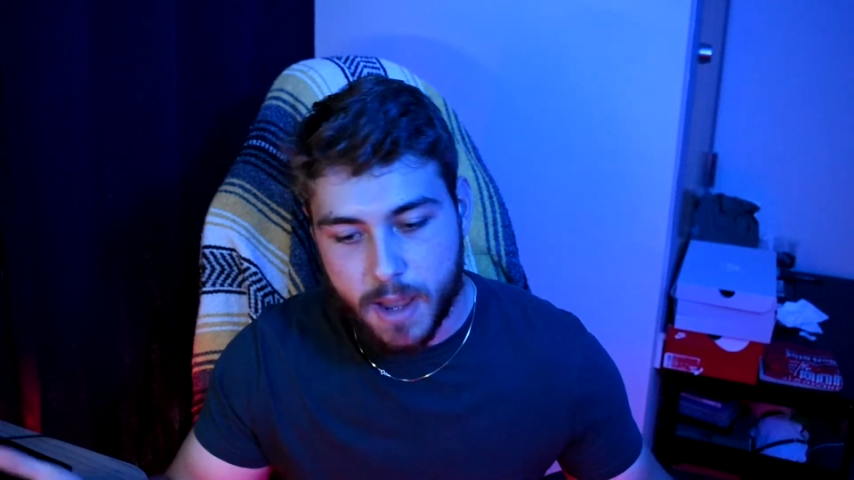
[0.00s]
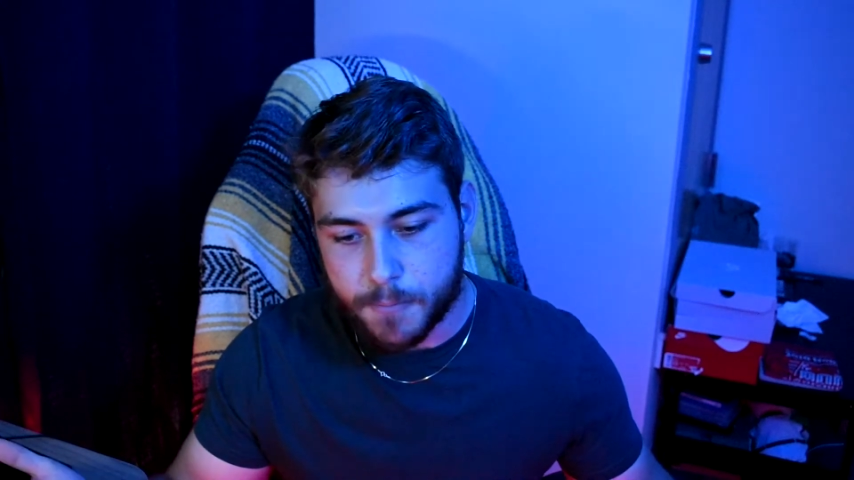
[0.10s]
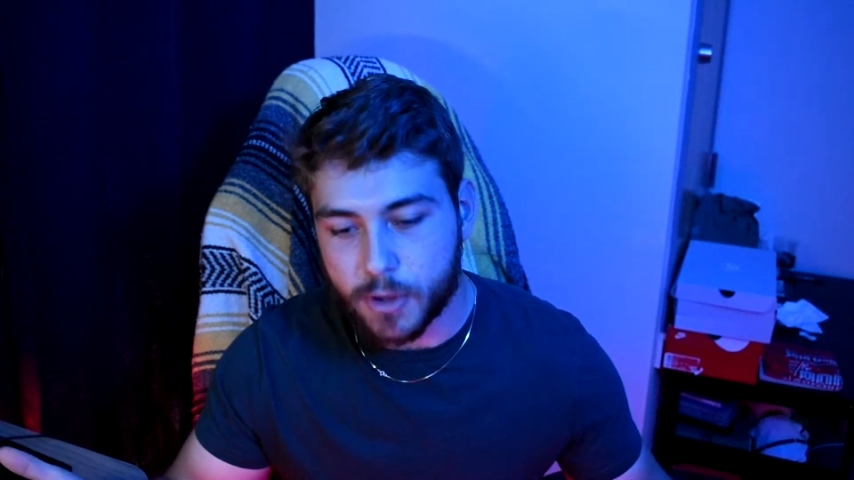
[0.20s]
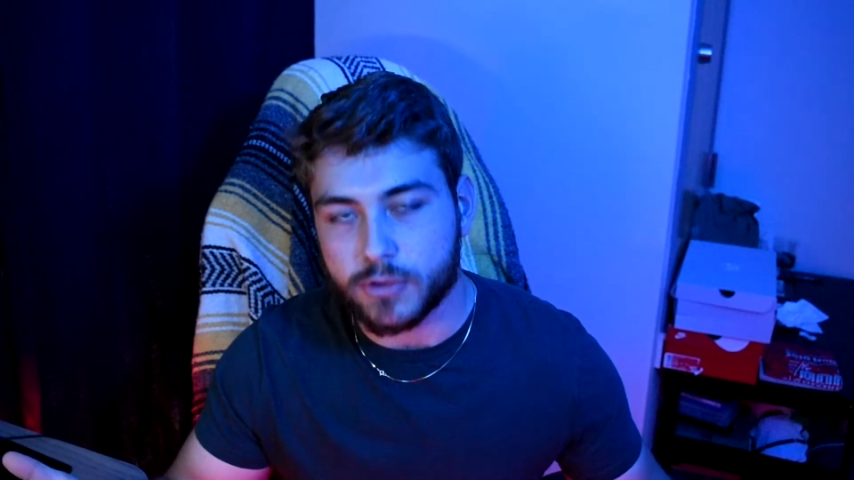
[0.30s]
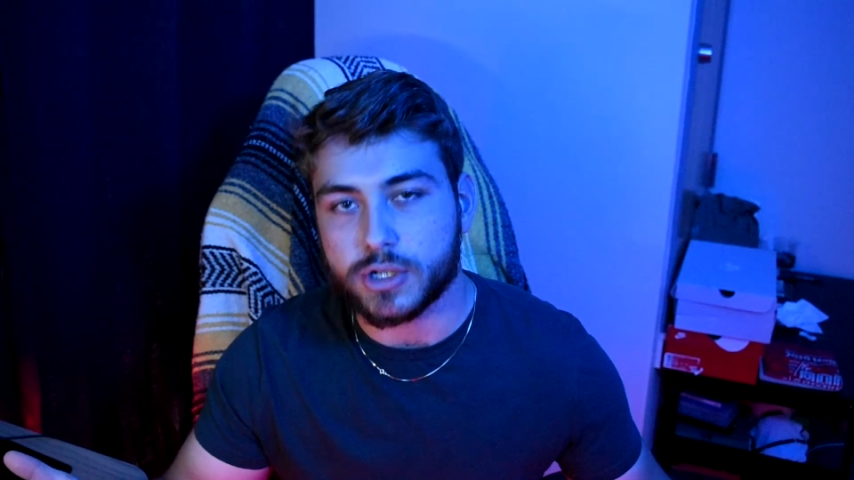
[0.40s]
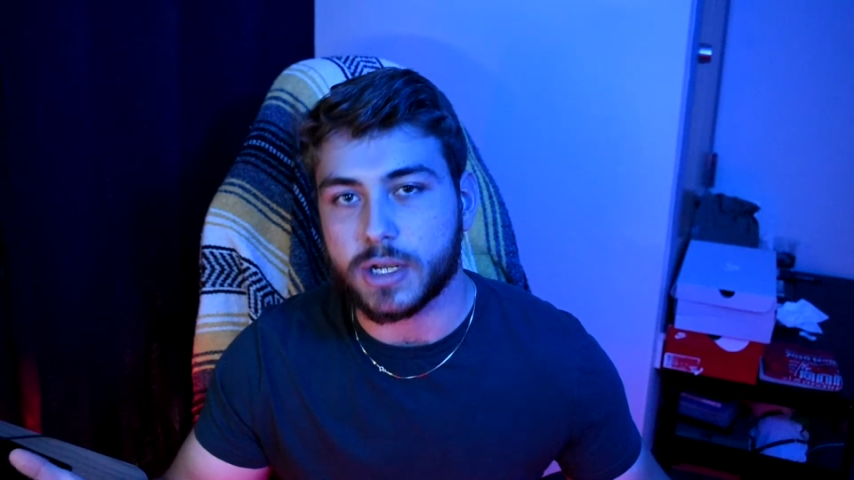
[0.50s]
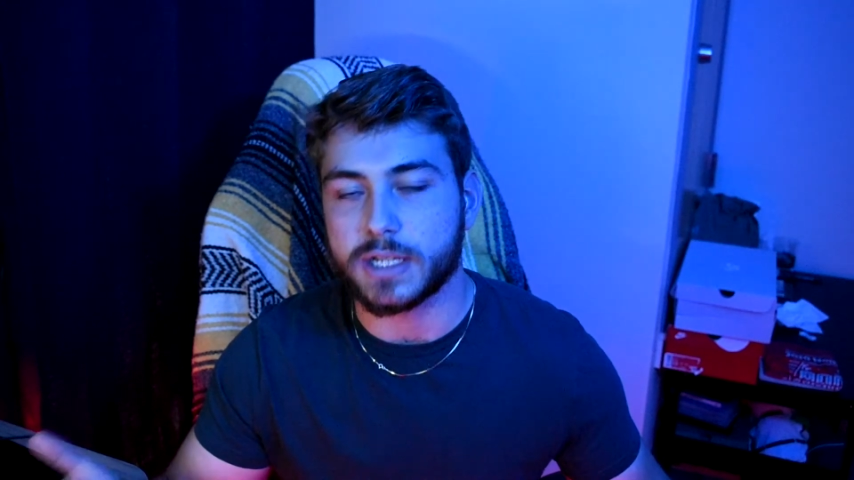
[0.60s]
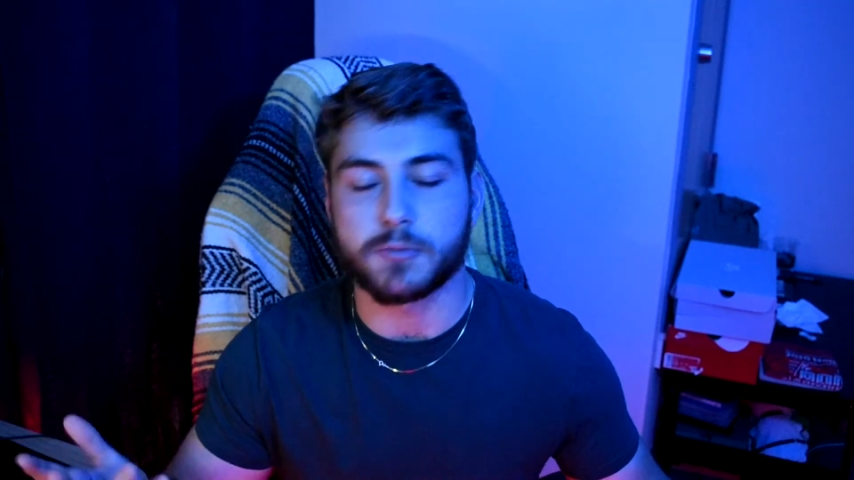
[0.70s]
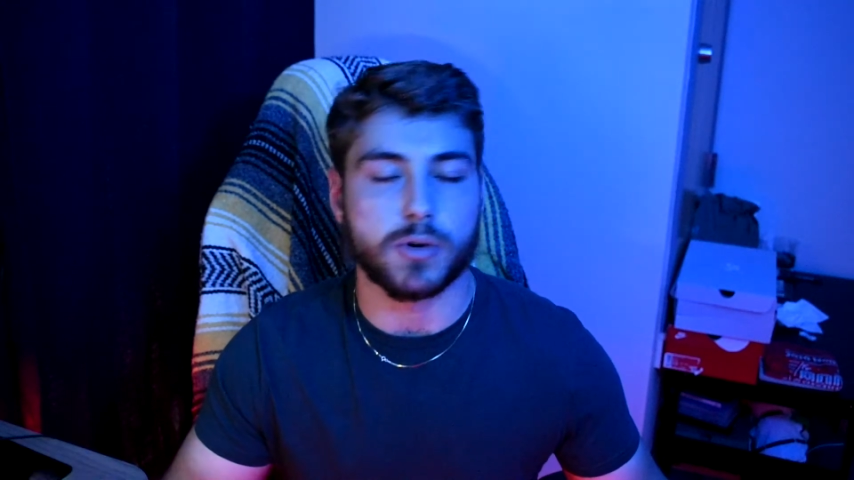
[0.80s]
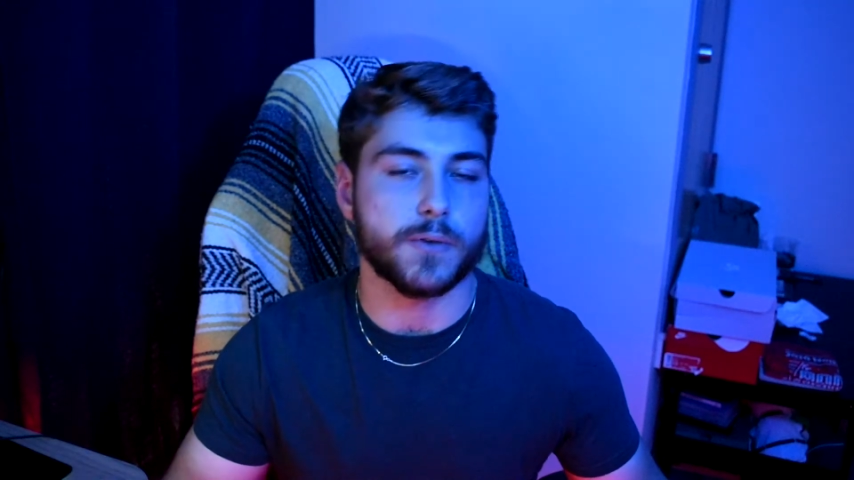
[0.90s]
approach.
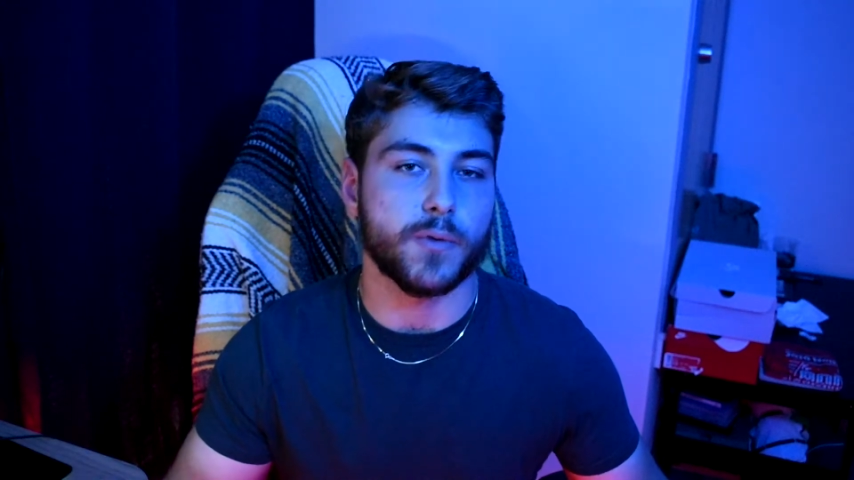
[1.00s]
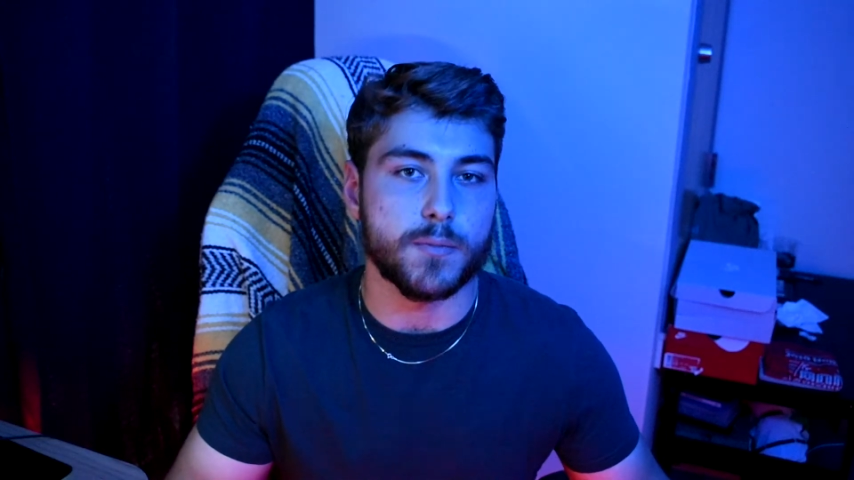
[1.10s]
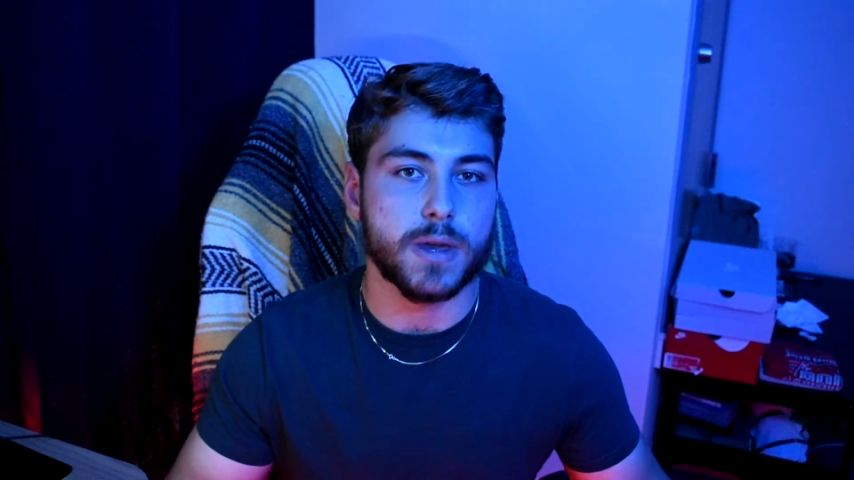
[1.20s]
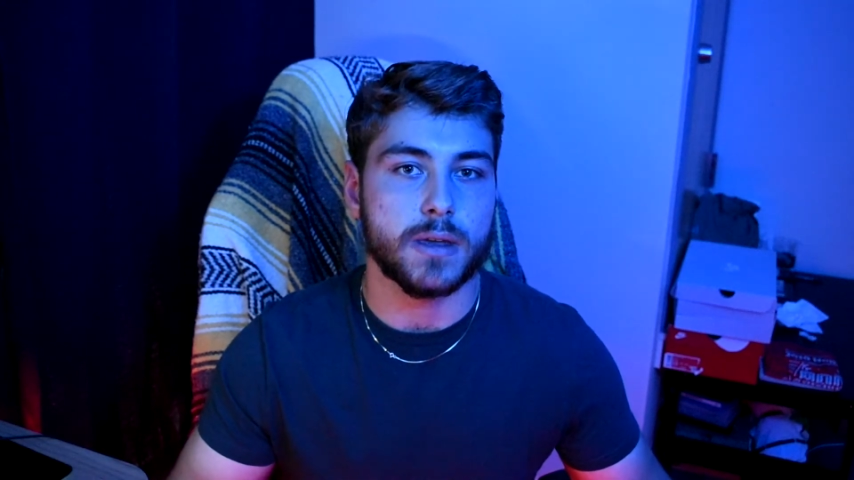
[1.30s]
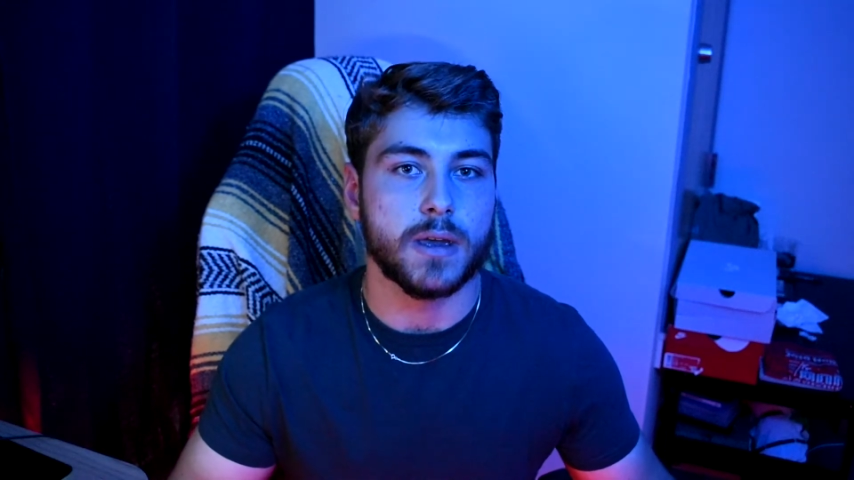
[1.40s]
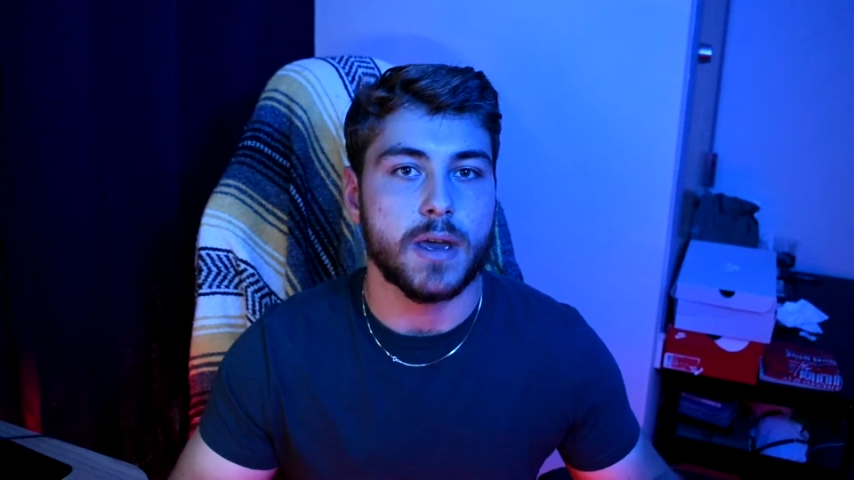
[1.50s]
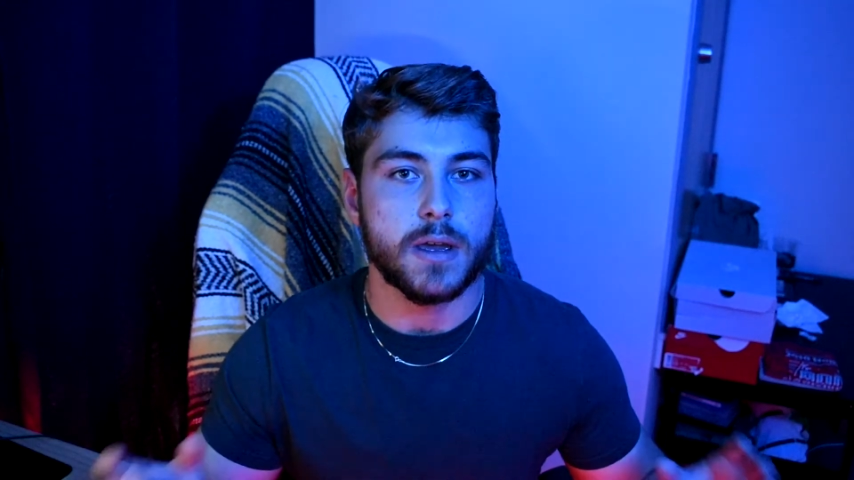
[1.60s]
It's worked for me.